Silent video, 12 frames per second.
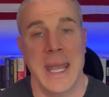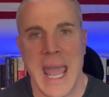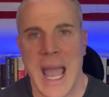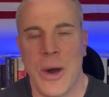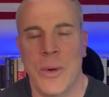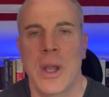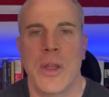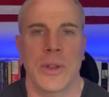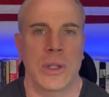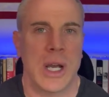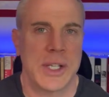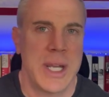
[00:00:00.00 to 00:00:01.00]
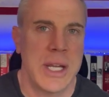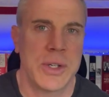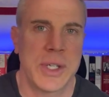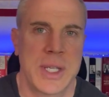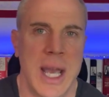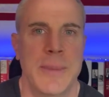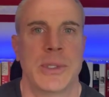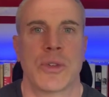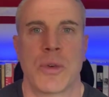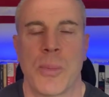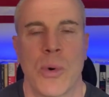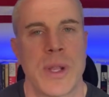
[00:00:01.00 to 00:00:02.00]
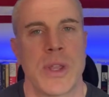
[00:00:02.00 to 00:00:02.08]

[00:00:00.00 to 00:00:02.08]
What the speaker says: now, the Los Angeles Times is reporting